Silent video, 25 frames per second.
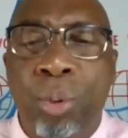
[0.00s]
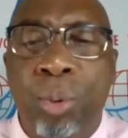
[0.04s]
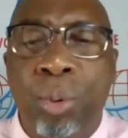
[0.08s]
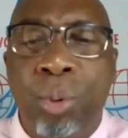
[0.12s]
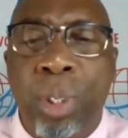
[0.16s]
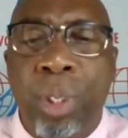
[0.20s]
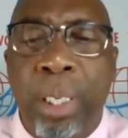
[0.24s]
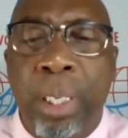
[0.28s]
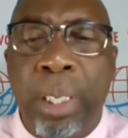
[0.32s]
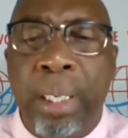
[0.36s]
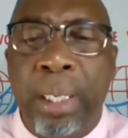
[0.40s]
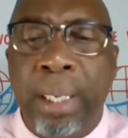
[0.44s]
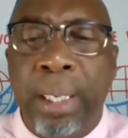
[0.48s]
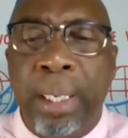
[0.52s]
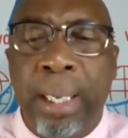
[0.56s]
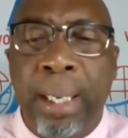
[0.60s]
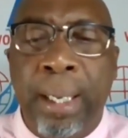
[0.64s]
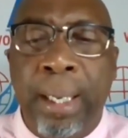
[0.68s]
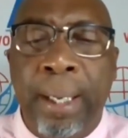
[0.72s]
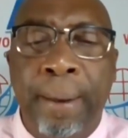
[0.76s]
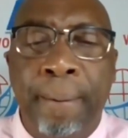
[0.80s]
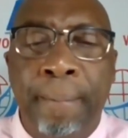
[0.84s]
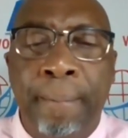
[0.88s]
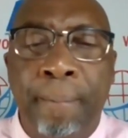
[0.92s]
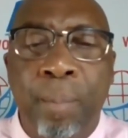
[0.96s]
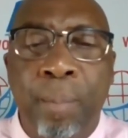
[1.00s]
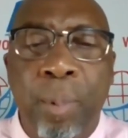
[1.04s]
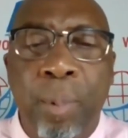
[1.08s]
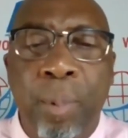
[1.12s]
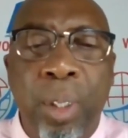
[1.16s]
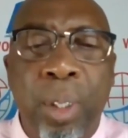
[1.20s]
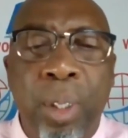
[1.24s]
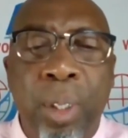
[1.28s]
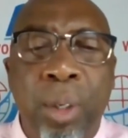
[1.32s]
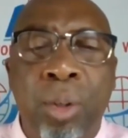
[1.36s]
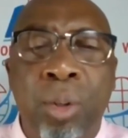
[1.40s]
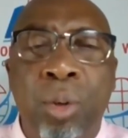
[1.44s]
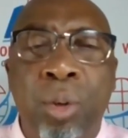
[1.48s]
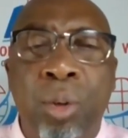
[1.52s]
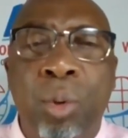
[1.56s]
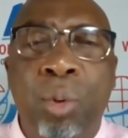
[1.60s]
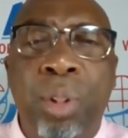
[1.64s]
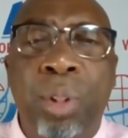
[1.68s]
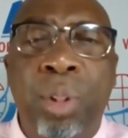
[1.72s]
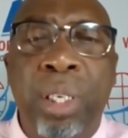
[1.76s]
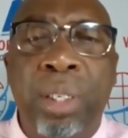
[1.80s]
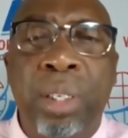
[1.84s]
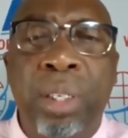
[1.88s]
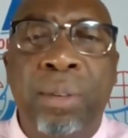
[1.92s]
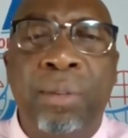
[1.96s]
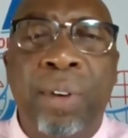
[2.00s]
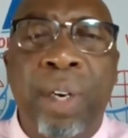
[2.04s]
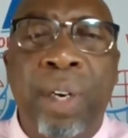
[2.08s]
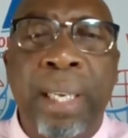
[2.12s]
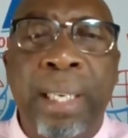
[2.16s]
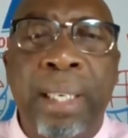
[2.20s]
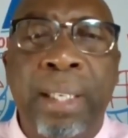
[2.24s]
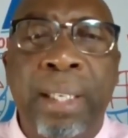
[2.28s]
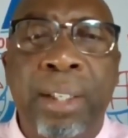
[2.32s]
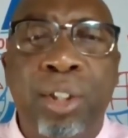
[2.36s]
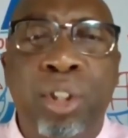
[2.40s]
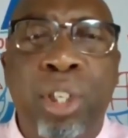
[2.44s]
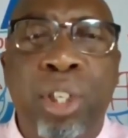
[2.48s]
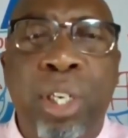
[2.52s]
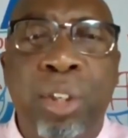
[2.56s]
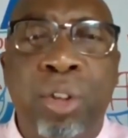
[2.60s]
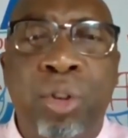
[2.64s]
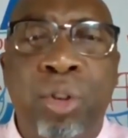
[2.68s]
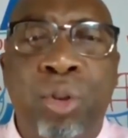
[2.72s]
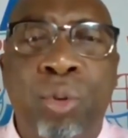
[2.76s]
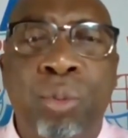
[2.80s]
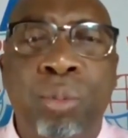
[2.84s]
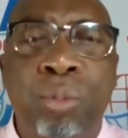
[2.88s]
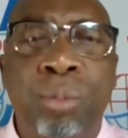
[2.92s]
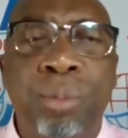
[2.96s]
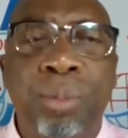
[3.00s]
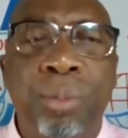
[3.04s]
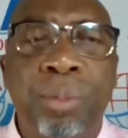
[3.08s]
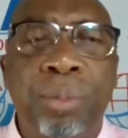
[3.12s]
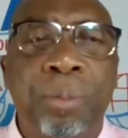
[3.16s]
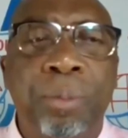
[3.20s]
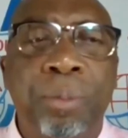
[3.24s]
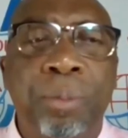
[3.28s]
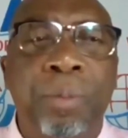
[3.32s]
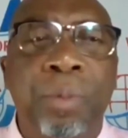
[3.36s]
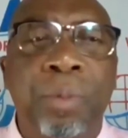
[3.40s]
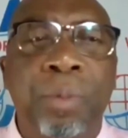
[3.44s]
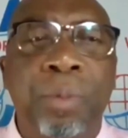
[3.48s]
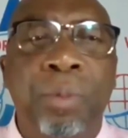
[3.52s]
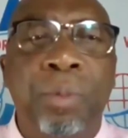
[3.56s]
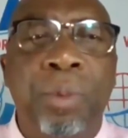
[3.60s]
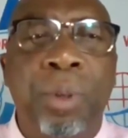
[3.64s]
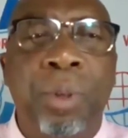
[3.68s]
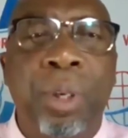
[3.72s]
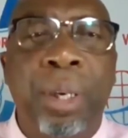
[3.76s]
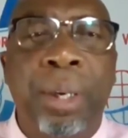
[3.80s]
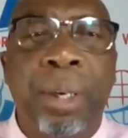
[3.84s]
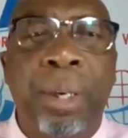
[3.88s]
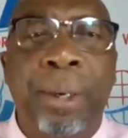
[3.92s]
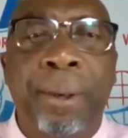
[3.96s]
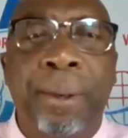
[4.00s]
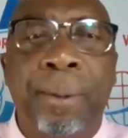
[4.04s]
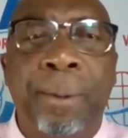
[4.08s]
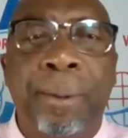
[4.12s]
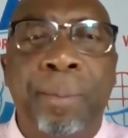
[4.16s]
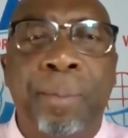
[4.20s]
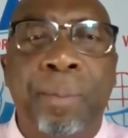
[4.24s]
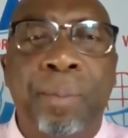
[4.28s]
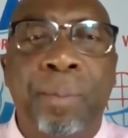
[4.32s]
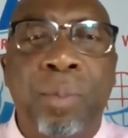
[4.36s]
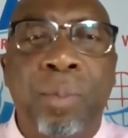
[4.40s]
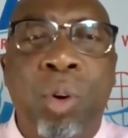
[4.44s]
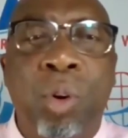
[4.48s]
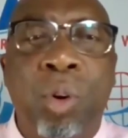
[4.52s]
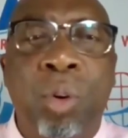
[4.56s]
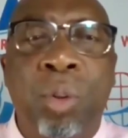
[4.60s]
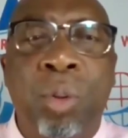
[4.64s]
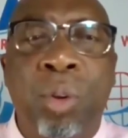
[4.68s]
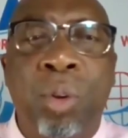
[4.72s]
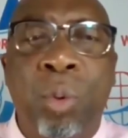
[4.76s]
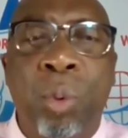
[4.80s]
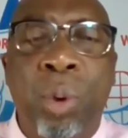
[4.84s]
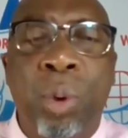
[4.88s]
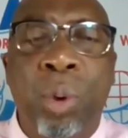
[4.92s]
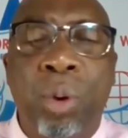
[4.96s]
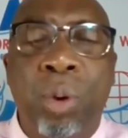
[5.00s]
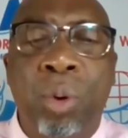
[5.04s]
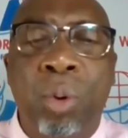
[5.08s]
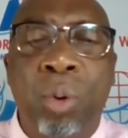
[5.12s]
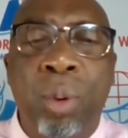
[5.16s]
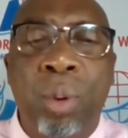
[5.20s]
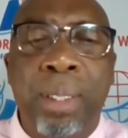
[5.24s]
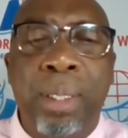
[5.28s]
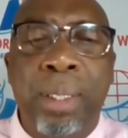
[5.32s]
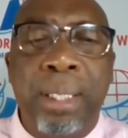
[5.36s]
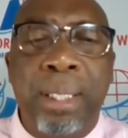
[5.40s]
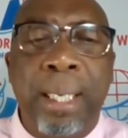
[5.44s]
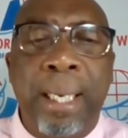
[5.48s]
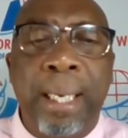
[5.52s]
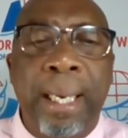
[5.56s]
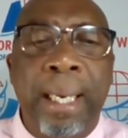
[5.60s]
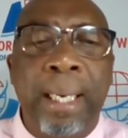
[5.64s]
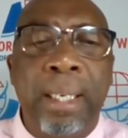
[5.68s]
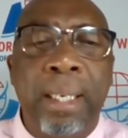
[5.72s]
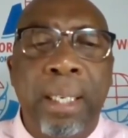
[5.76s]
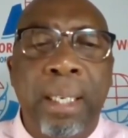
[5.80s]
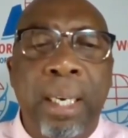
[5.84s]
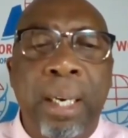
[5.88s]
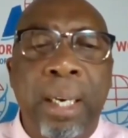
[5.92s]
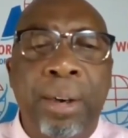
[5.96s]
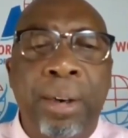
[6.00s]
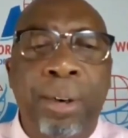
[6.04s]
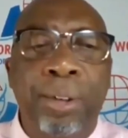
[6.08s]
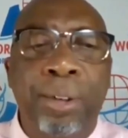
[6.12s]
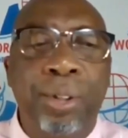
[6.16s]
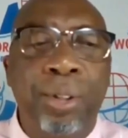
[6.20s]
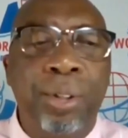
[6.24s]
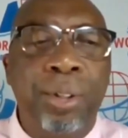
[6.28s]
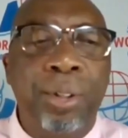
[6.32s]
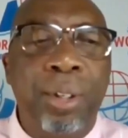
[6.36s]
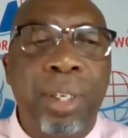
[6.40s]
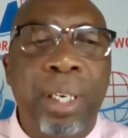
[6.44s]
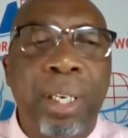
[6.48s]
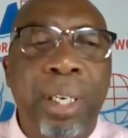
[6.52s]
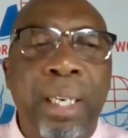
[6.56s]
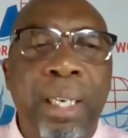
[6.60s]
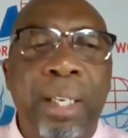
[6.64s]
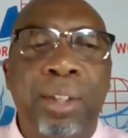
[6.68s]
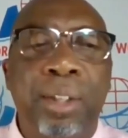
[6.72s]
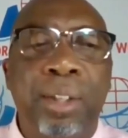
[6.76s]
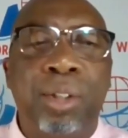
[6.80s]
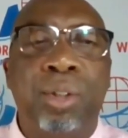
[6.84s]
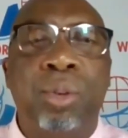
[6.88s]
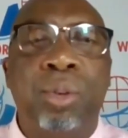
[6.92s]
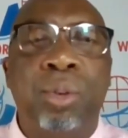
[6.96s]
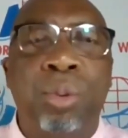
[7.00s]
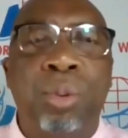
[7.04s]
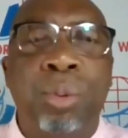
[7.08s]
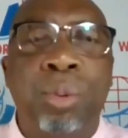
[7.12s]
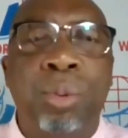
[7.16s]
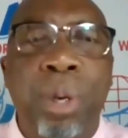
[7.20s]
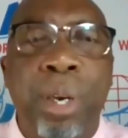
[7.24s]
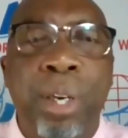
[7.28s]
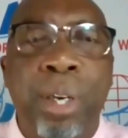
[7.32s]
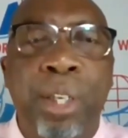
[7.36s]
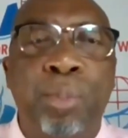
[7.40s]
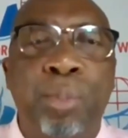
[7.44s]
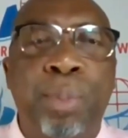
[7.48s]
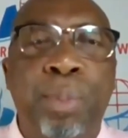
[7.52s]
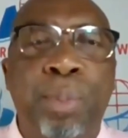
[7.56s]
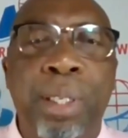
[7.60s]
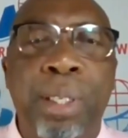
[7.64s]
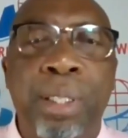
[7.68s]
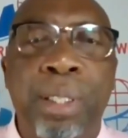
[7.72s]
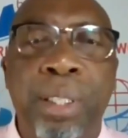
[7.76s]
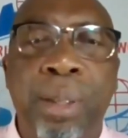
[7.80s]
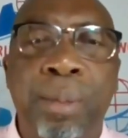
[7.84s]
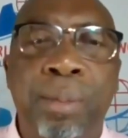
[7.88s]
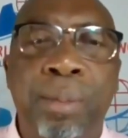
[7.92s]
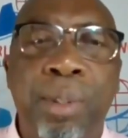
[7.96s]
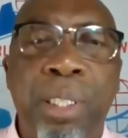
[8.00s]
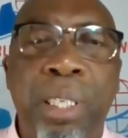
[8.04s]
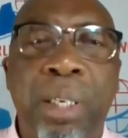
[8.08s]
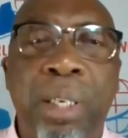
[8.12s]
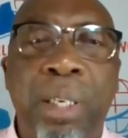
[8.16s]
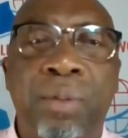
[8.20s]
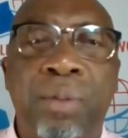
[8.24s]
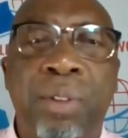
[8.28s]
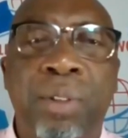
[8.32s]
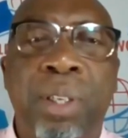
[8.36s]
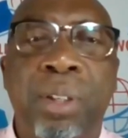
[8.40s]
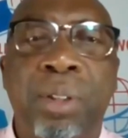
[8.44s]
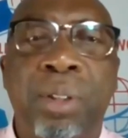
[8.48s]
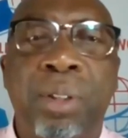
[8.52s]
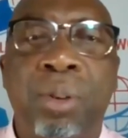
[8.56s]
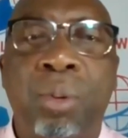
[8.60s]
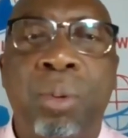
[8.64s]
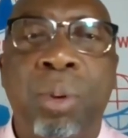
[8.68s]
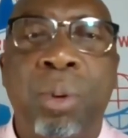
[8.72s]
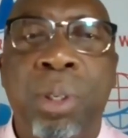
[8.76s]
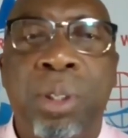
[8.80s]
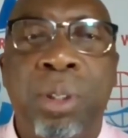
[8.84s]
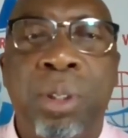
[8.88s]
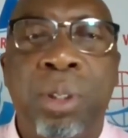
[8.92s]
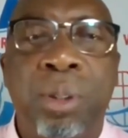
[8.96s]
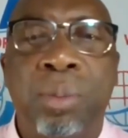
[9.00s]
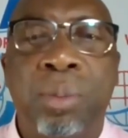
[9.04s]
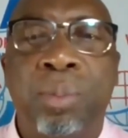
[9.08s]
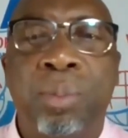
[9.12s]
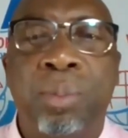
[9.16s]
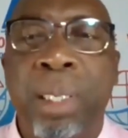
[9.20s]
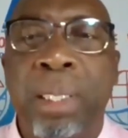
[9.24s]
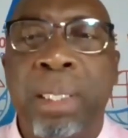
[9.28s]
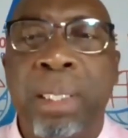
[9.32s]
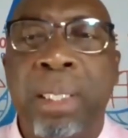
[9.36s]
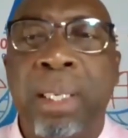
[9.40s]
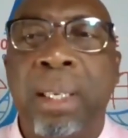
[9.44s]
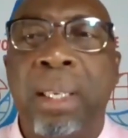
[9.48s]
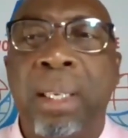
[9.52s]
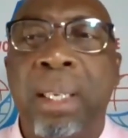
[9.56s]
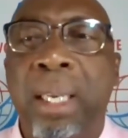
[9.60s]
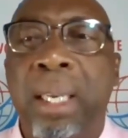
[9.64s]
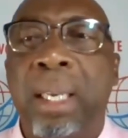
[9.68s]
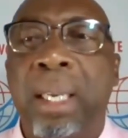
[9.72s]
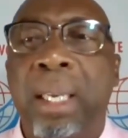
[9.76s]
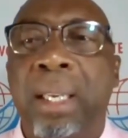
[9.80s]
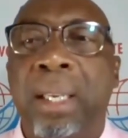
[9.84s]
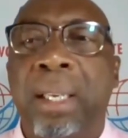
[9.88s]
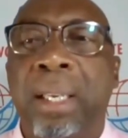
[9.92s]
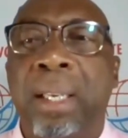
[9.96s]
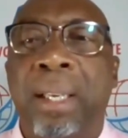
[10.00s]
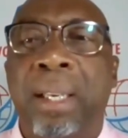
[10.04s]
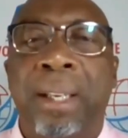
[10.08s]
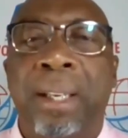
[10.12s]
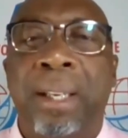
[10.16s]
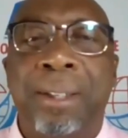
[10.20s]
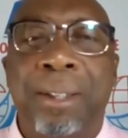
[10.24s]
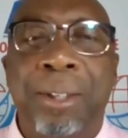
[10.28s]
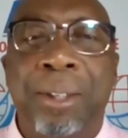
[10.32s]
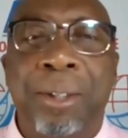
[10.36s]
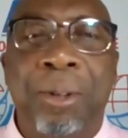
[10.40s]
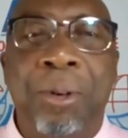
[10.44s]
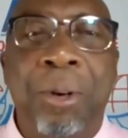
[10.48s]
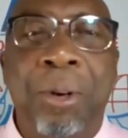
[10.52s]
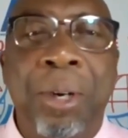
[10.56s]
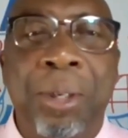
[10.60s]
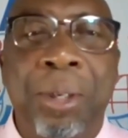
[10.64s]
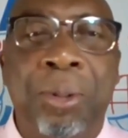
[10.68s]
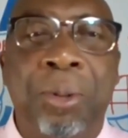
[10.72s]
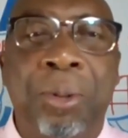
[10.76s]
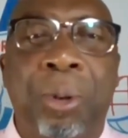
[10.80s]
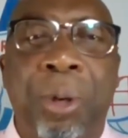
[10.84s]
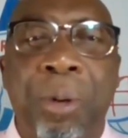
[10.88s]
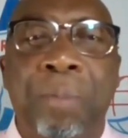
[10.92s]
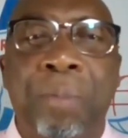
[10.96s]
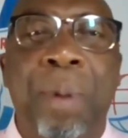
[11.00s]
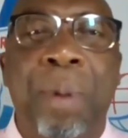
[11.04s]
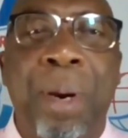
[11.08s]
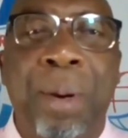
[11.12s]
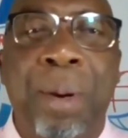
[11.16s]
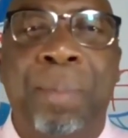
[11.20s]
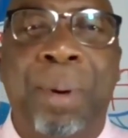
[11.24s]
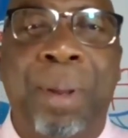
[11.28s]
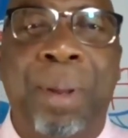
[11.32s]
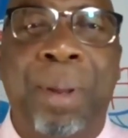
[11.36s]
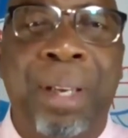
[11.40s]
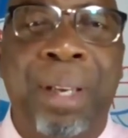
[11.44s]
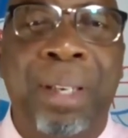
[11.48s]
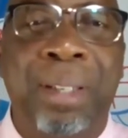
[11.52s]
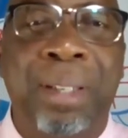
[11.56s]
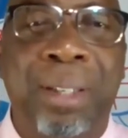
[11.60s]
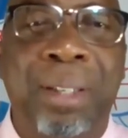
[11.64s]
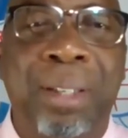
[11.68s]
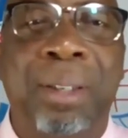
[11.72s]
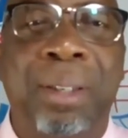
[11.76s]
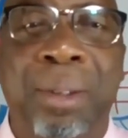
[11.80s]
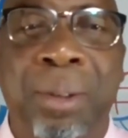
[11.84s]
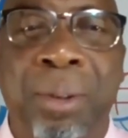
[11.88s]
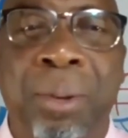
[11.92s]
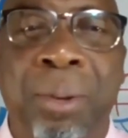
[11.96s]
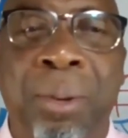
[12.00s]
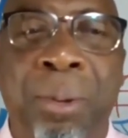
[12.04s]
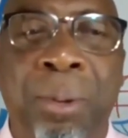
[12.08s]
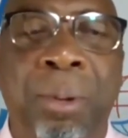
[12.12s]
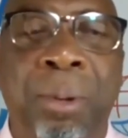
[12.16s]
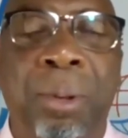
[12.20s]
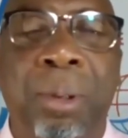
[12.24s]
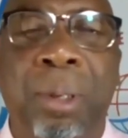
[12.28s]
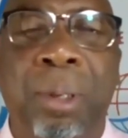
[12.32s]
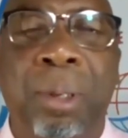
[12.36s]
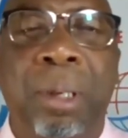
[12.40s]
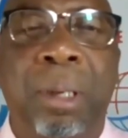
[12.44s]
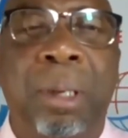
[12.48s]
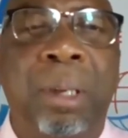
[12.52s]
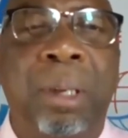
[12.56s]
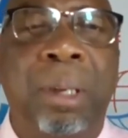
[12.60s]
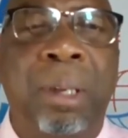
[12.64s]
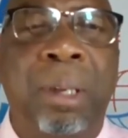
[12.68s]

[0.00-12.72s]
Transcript: You can do that via chat room. Although we always encourage leaders to express themselves, it's always better as long as you remember that you.